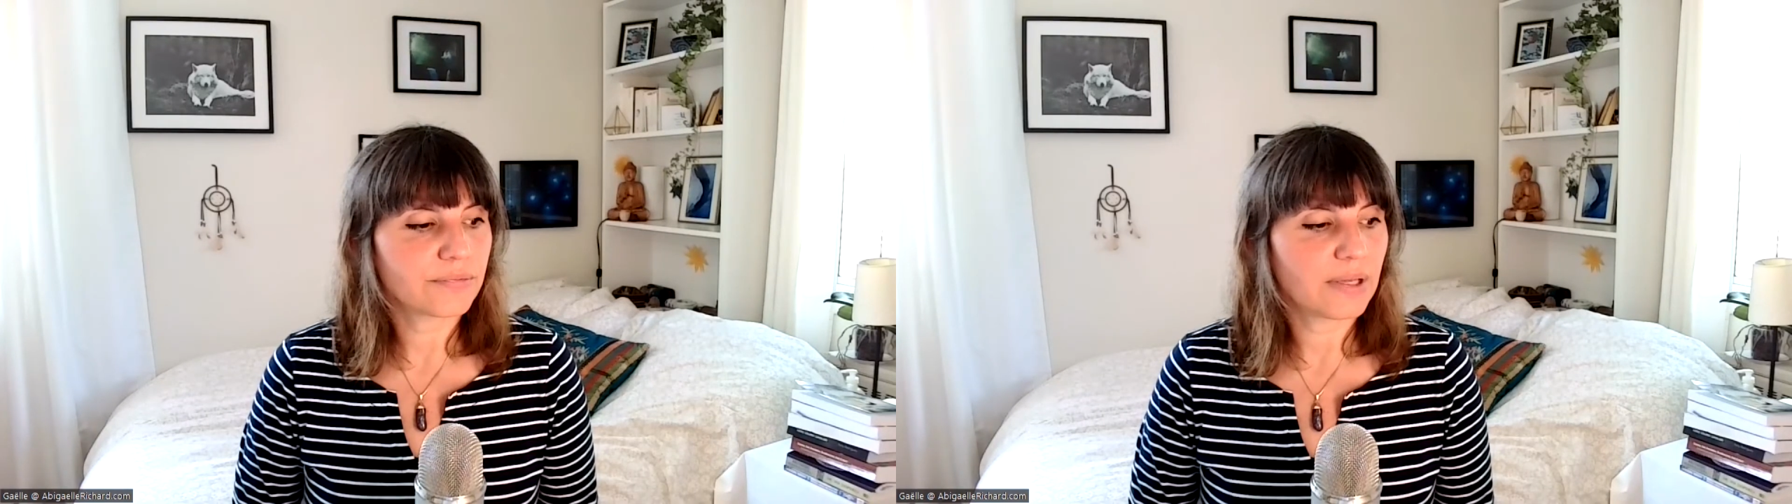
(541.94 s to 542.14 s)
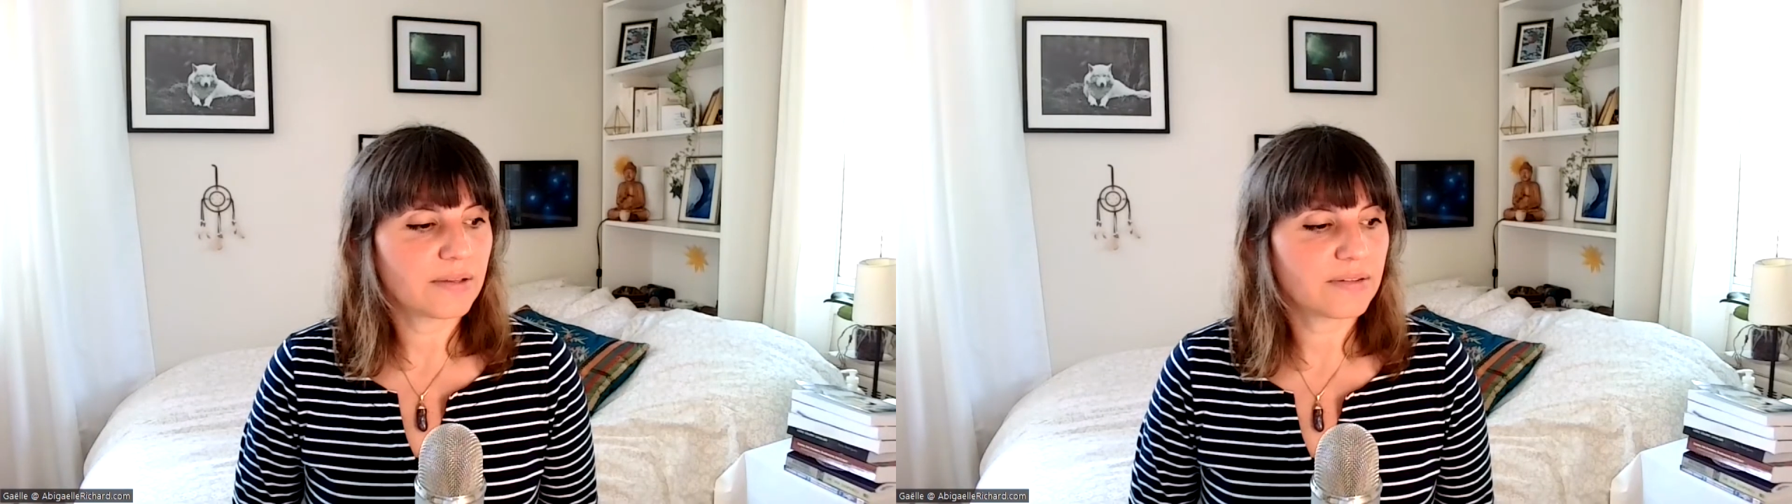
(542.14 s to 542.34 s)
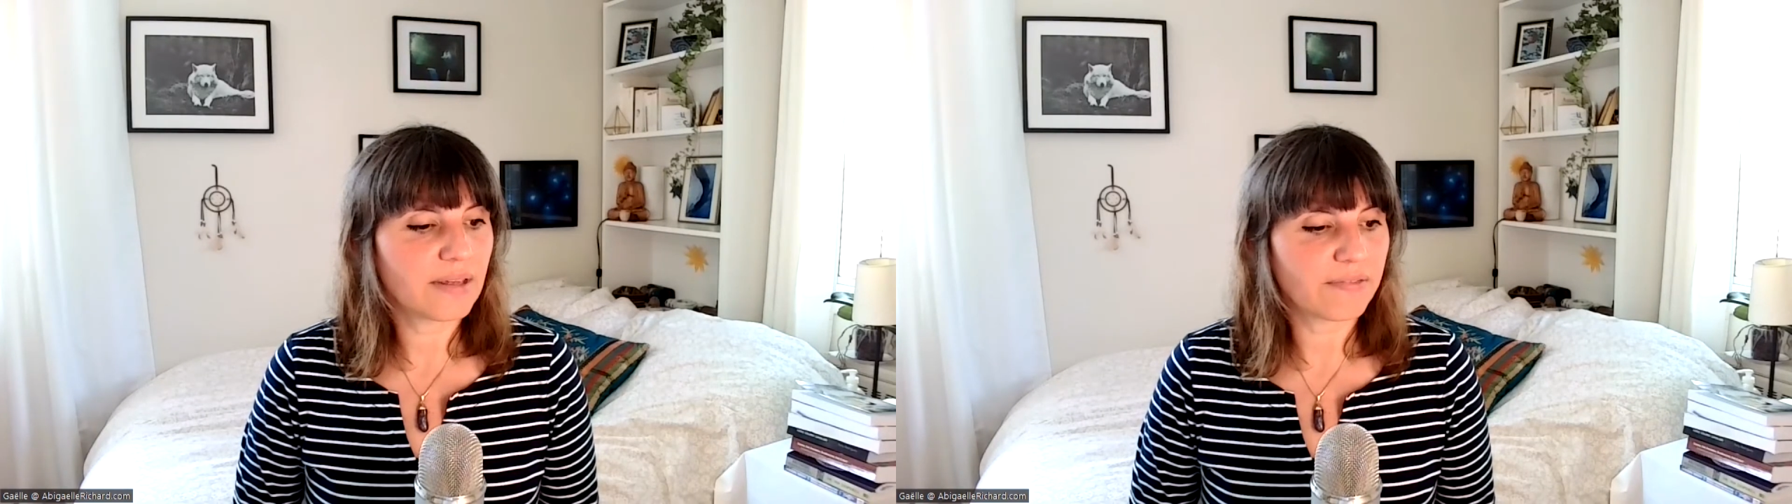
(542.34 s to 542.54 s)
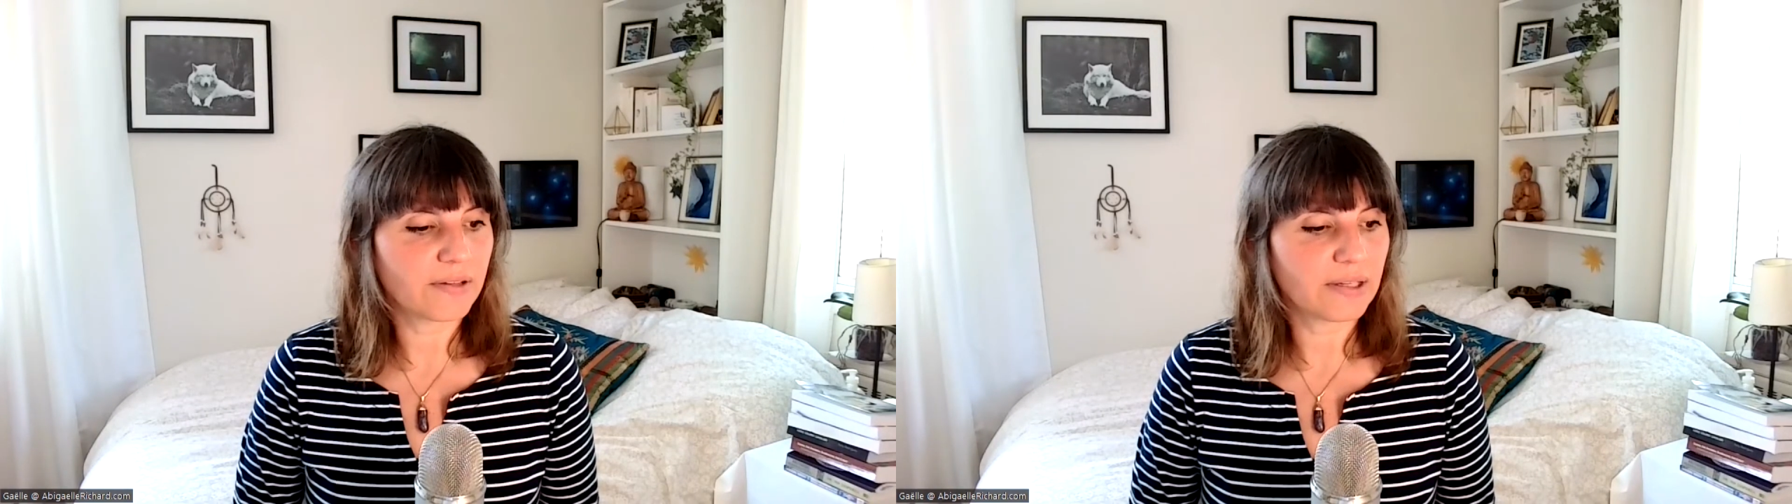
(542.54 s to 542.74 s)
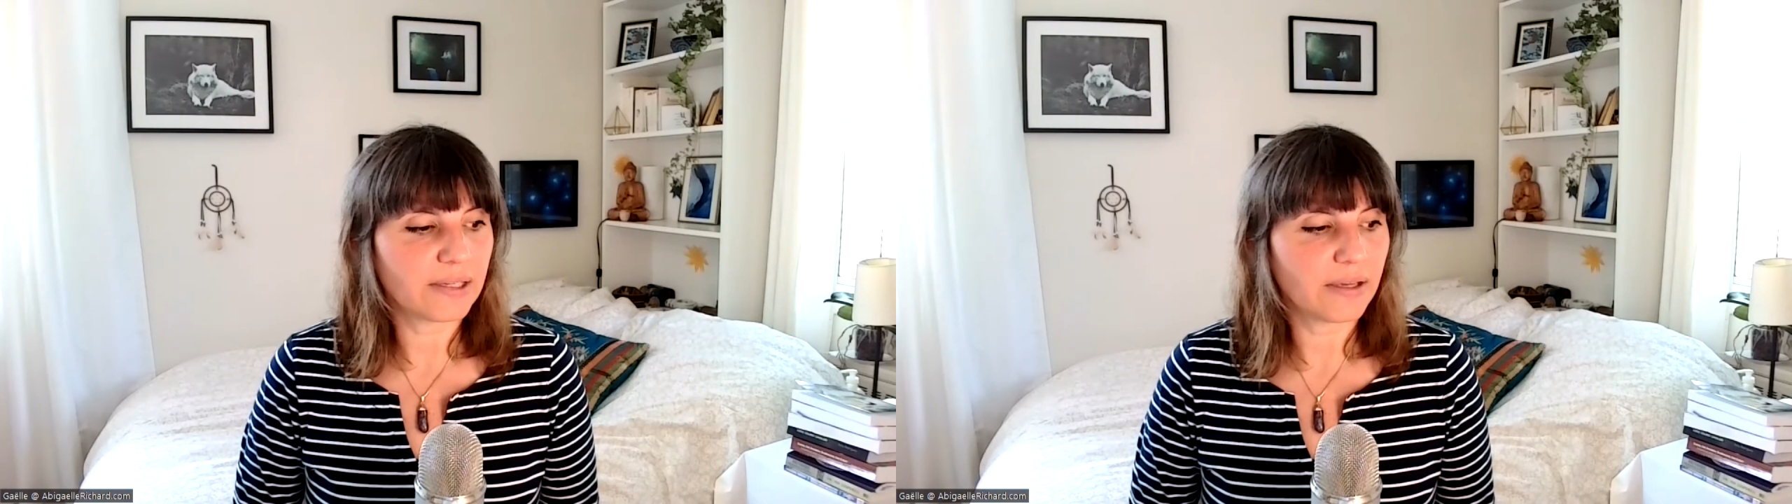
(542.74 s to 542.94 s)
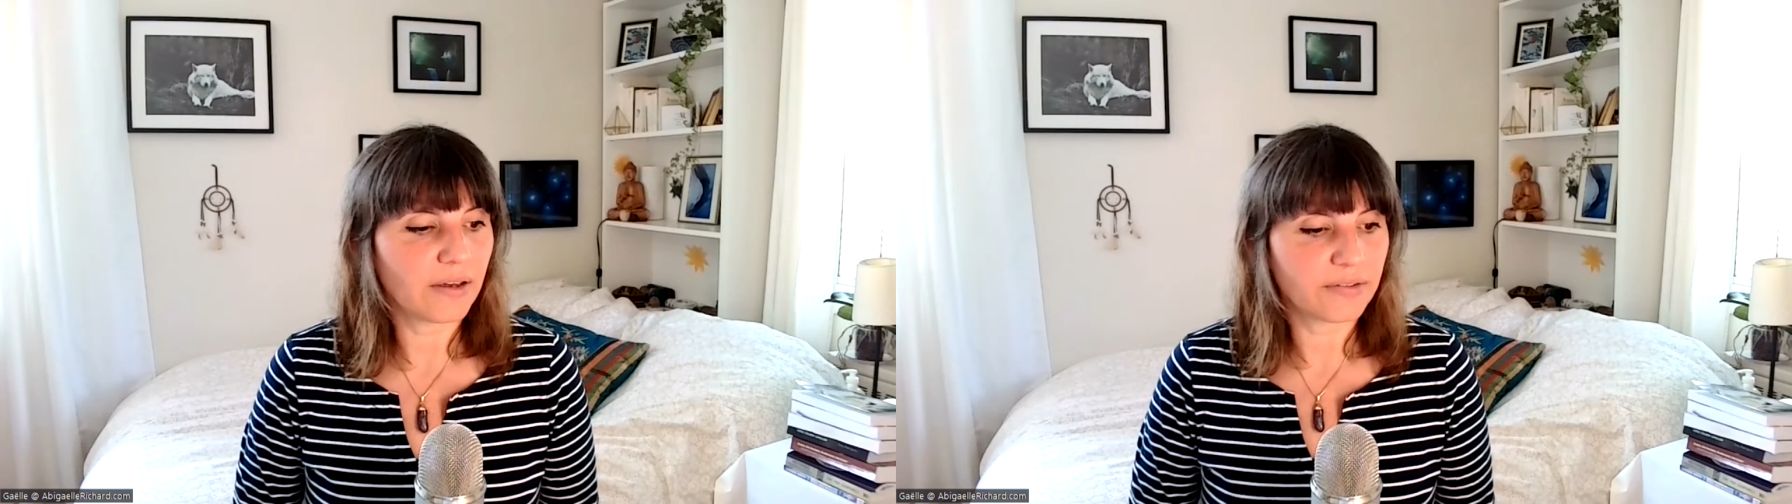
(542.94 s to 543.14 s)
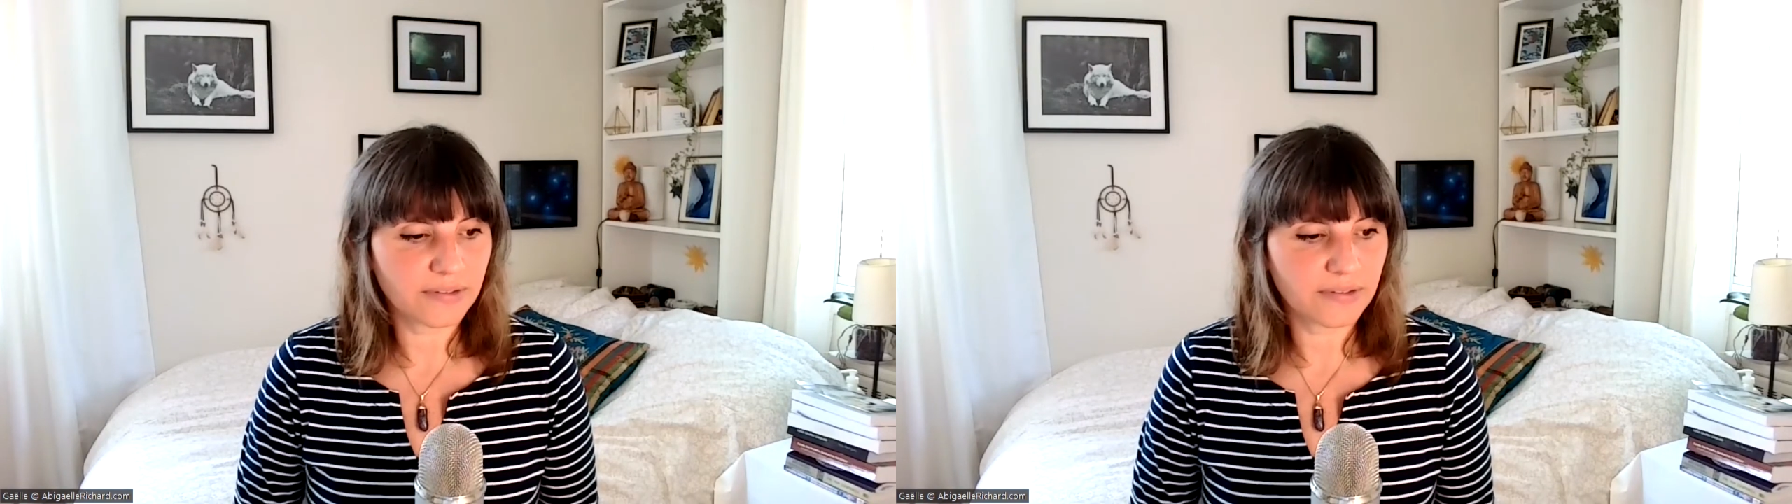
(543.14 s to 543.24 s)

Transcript: is definitely a